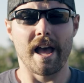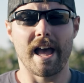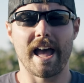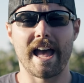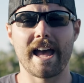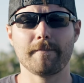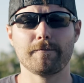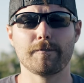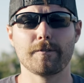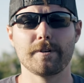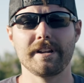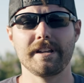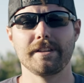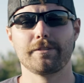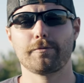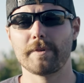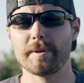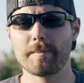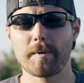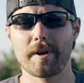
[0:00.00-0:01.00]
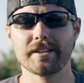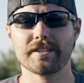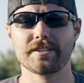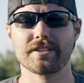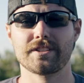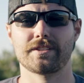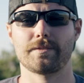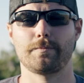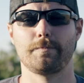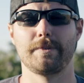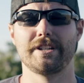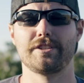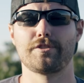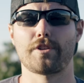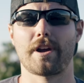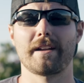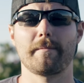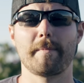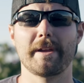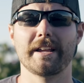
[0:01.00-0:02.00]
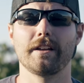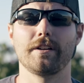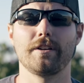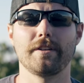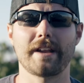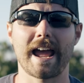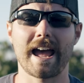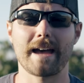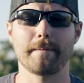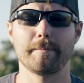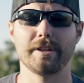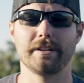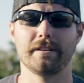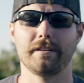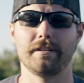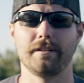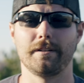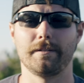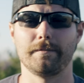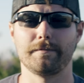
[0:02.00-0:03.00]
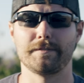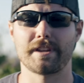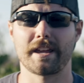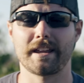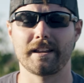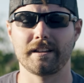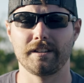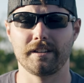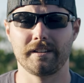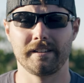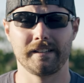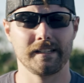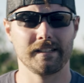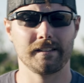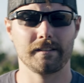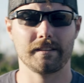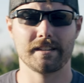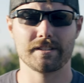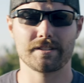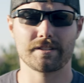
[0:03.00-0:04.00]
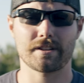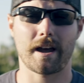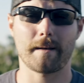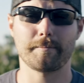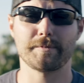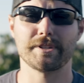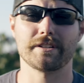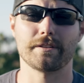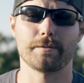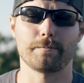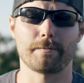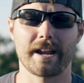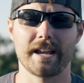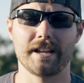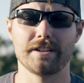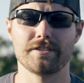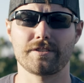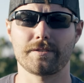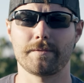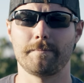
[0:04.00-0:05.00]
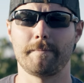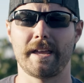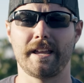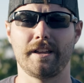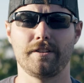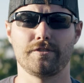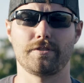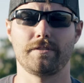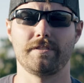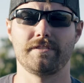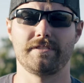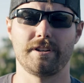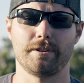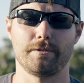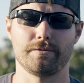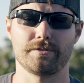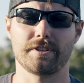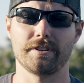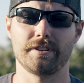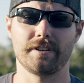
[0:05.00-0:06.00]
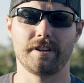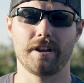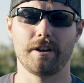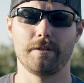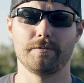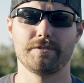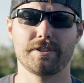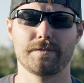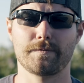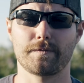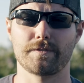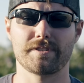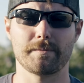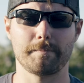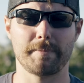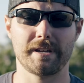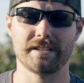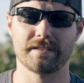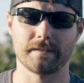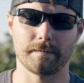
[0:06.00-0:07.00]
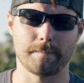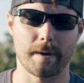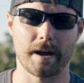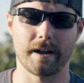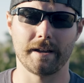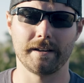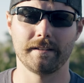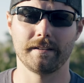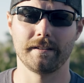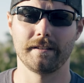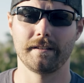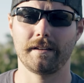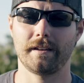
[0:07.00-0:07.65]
Every 3 months, we try to make a good habit of taking this optic to the range, making sure the 0 is good to go, just for some peace of mind.